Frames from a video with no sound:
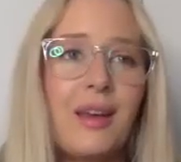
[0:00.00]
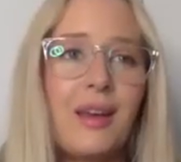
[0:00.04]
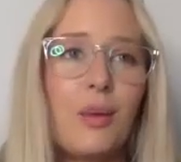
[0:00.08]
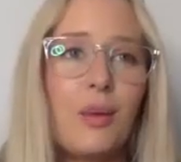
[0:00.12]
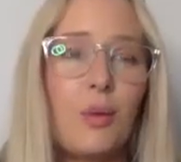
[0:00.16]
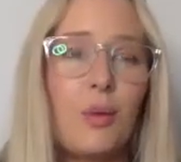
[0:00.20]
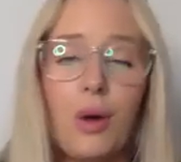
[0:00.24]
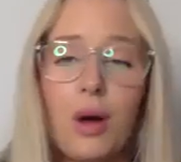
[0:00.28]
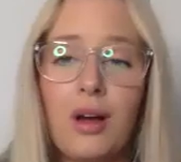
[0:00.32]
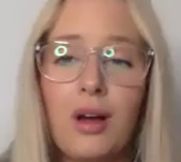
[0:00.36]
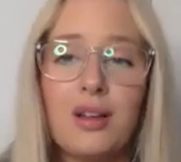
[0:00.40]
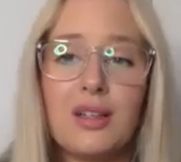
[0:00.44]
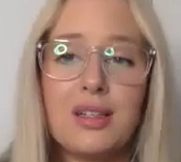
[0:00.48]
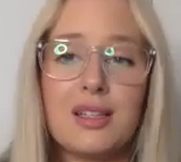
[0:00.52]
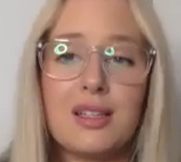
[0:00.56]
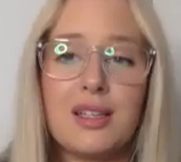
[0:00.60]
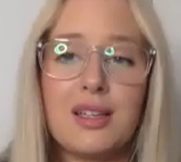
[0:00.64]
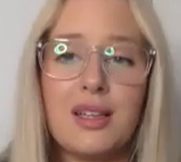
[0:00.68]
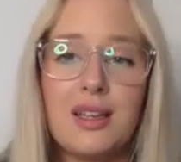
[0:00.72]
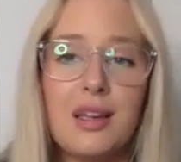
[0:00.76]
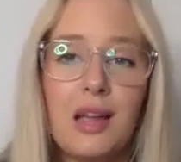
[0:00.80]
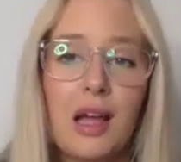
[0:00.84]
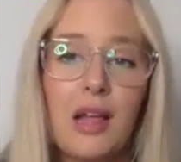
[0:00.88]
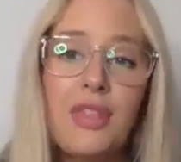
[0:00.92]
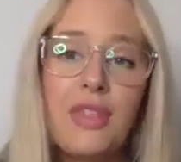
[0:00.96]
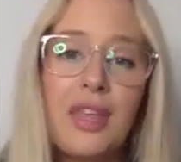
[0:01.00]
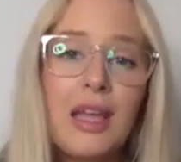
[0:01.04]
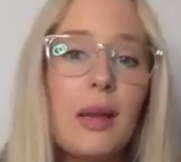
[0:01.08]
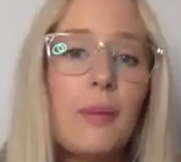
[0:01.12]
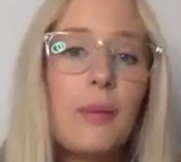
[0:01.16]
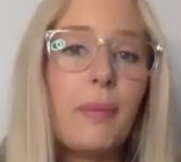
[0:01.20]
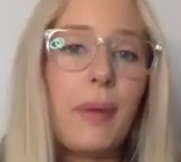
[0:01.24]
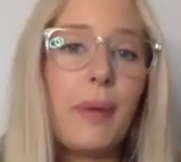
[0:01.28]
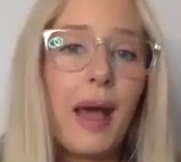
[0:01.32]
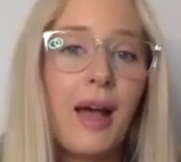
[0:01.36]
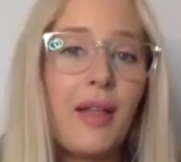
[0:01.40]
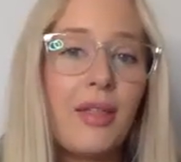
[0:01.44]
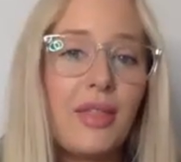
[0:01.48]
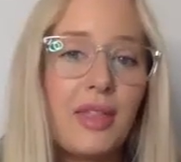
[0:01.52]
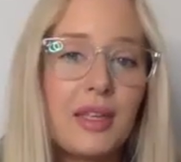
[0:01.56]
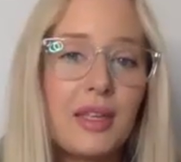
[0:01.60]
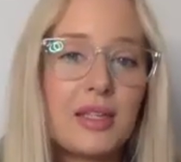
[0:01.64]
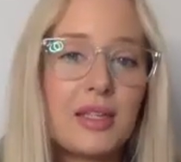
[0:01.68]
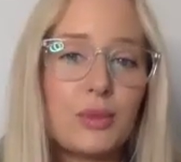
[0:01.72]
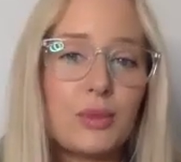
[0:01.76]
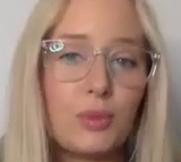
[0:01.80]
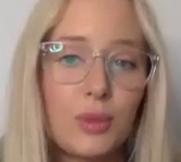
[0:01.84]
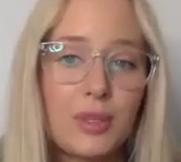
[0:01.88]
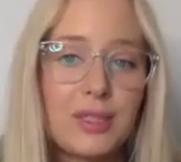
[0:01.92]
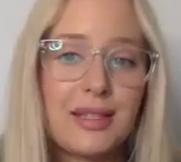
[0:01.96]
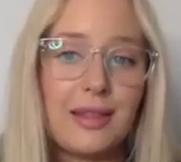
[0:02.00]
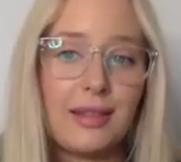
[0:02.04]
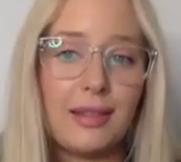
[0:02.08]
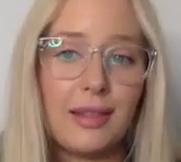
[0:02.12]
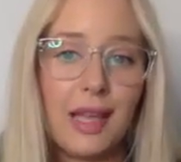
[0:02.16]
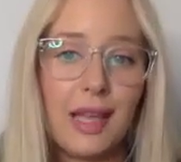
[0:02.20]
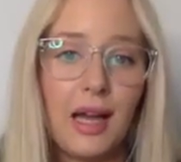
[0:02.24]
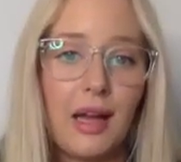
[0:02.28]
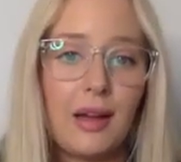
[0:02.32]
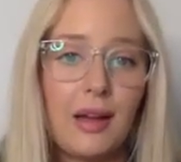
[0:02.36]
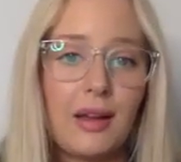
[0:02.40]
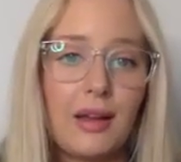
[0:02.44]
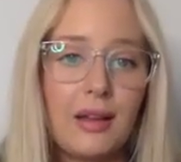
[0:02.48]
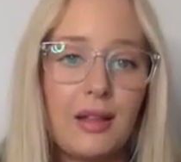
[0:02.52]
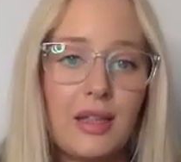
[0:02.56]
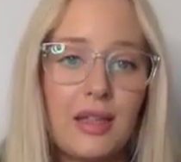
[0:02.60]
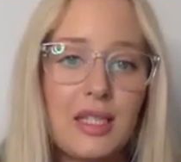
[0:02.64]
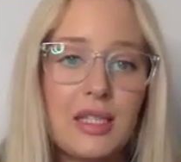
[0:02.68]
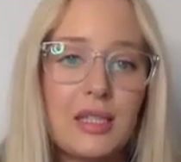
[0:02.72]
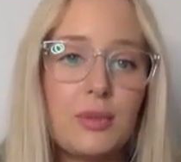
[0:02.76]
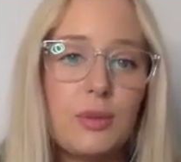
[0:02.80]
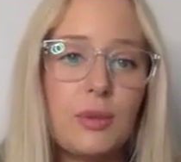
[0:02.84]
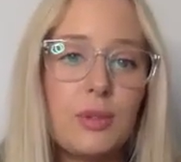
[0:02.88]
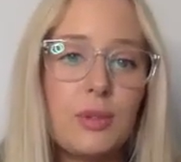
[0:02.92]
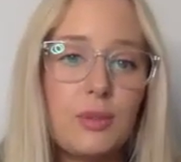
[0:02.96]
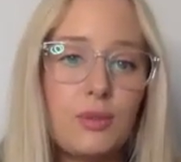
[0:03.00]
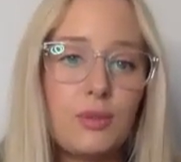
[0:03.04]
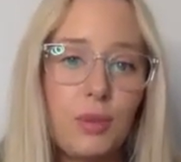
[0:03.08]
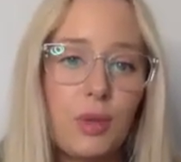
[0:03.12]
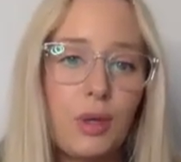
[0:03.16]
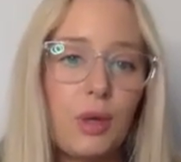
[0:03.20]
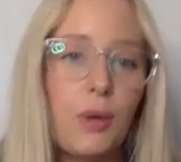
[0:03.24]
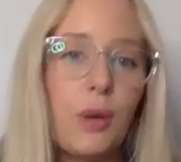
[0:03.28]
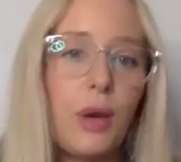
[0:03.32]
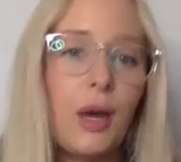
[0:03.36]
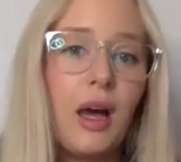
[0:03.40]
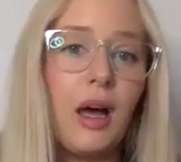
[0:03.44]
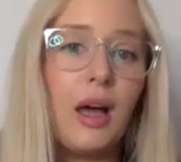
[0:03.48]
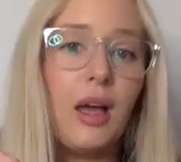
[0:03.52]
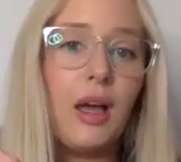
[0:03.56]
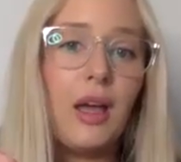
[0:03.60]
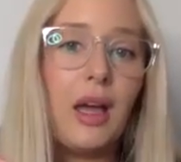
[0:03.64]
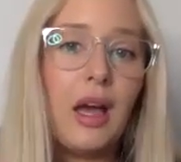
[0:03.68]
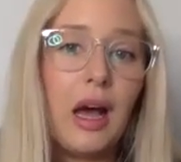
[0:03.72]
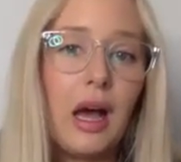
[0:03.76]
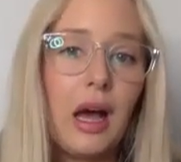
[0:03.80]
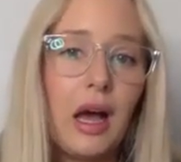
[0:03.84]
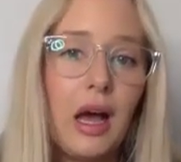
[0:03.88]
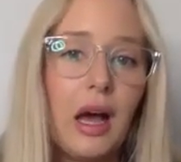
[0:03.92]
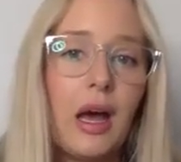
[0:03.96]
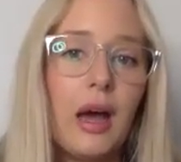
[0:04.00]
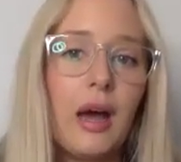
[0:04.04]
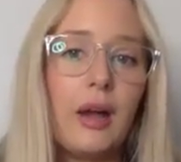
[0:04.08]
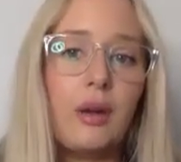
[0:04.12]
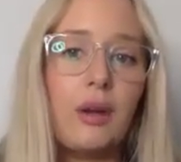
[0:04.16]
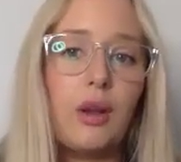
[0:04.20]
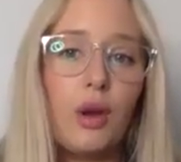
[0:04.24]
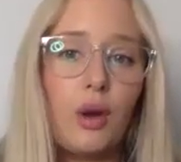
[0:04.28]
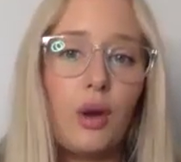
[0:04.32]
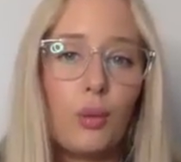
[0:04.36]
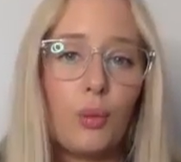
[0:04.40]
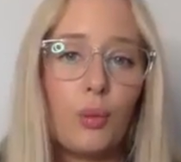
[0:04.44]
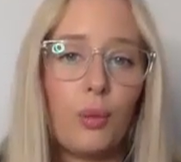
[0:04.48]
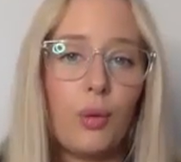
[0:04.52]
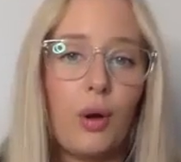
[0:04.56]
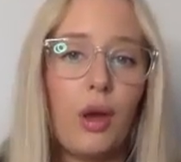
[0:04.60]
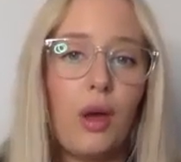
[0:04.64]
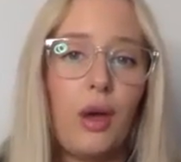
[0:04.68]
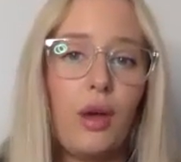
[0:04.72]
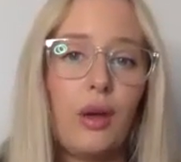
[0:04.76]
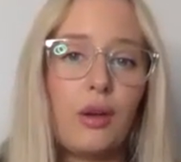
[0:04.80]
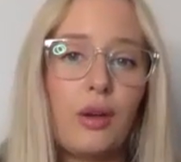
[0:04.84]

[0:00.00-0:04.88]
what? Nothing about this was luck. This was pure hard work.